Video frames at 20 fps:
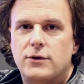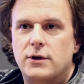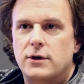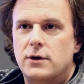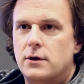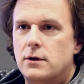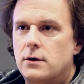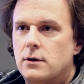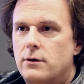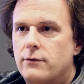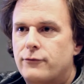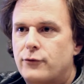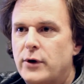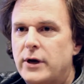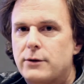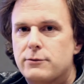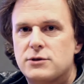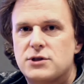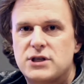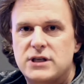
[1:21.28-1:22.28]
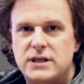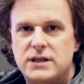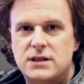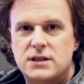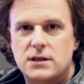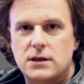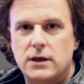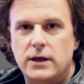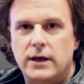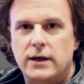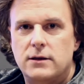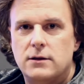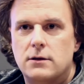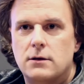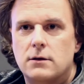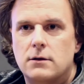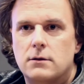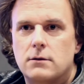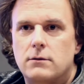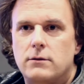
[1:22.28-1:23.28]
the frequencies in
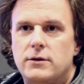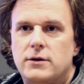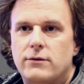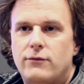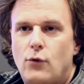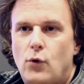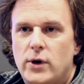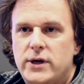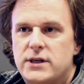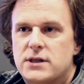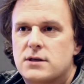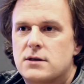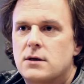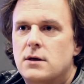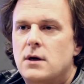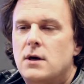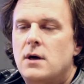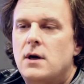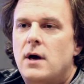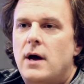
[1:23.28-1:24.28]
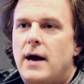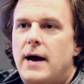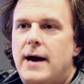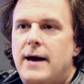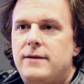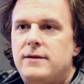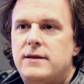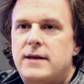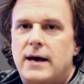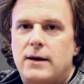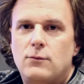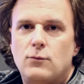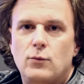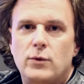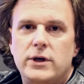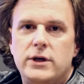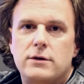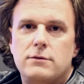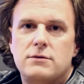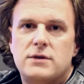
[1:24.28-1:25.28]
the, the voice. And then
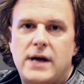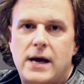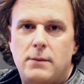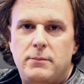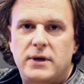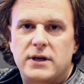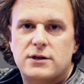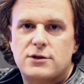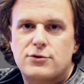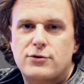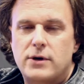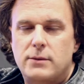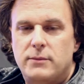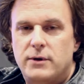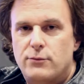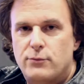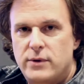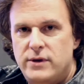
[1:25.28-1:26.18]
we use ambience treatment,